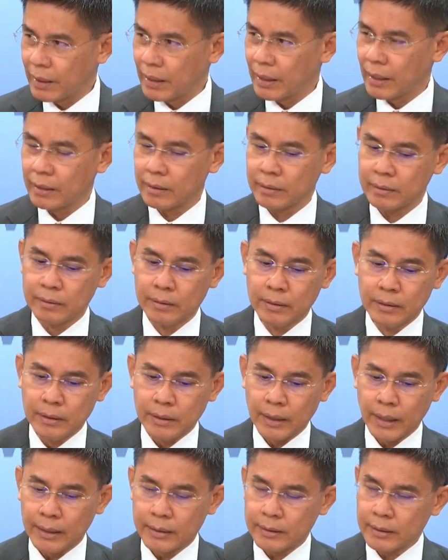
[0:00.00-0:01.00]
being,
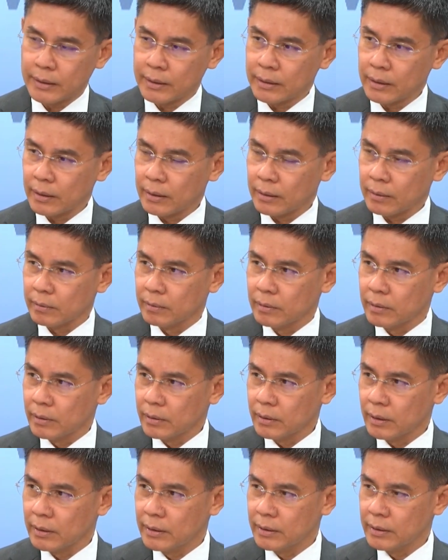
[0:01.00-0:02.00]
I think uh,
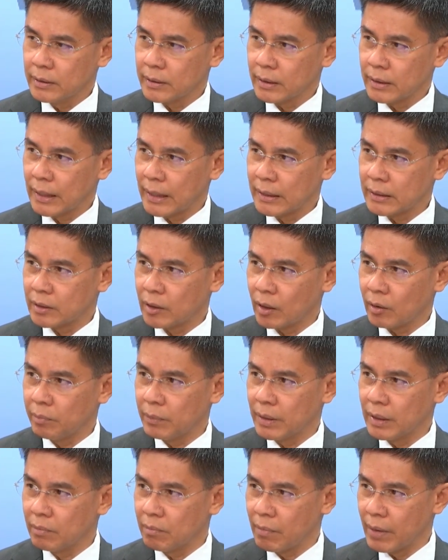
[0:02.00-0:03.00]
the decision has not
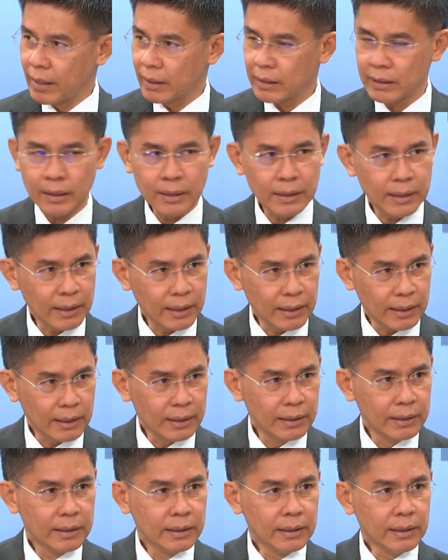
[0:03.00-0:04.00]
been made clearly,
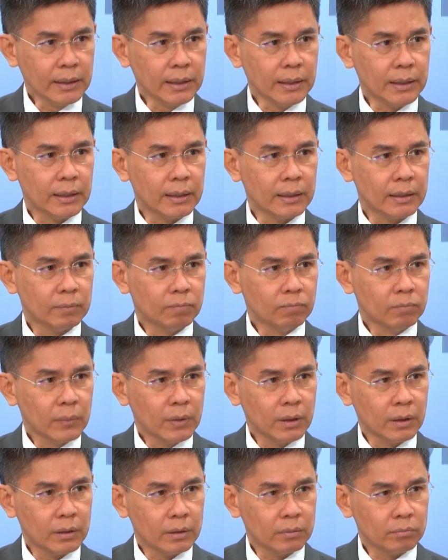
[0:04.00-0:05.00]
uh,
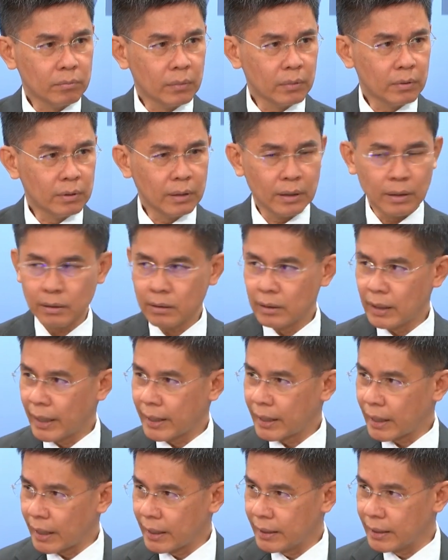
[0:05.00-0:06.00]
uh,
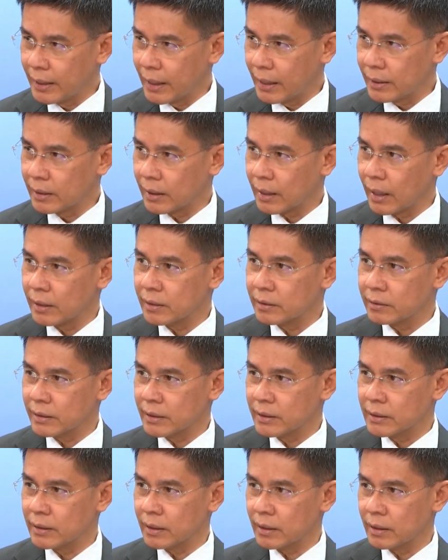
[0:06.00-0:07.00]
like any other
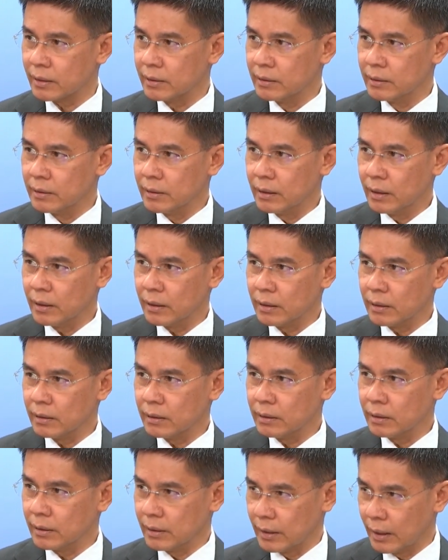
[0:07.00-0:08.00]
countries uh,
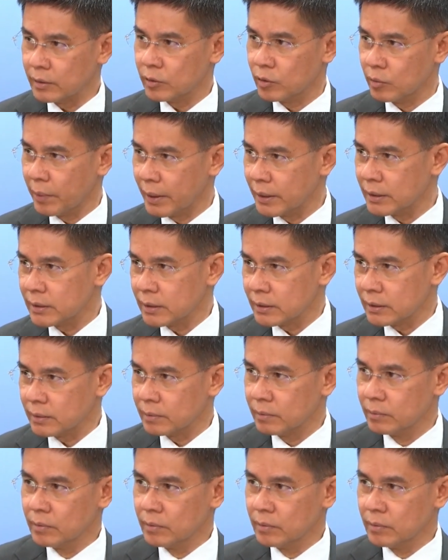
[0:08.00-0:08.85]
that you mentioned.